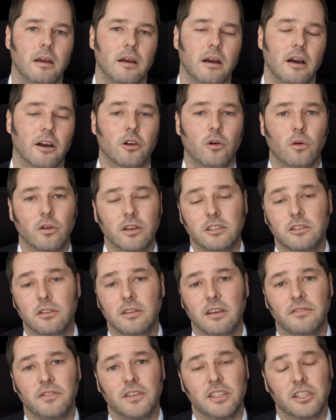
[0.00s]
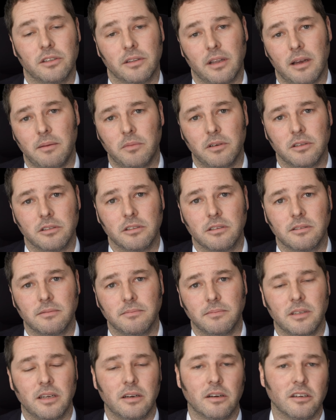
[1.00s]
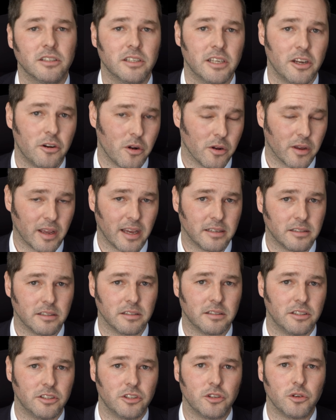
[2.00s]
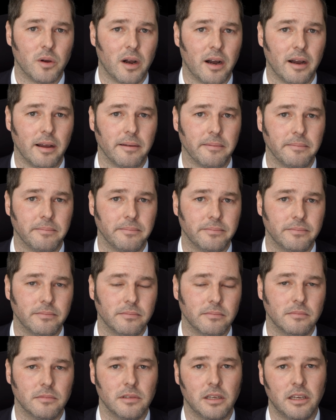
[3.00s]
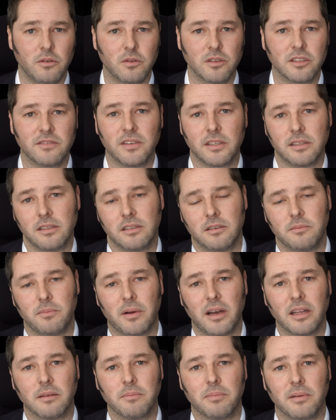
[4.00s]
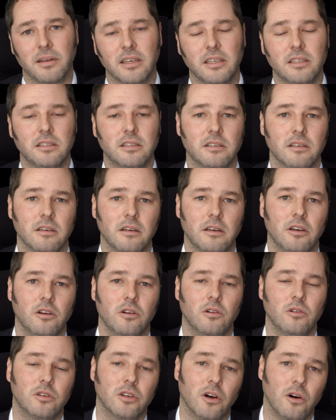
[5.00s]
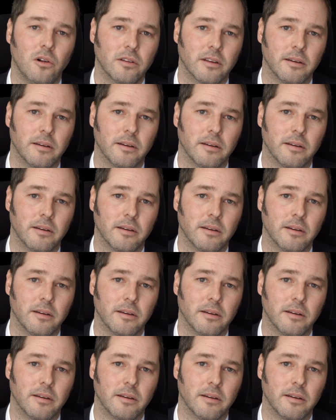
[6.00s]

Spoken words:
According to the official numbers, there are 0 cases in Zhuhai. He was visited by the police who told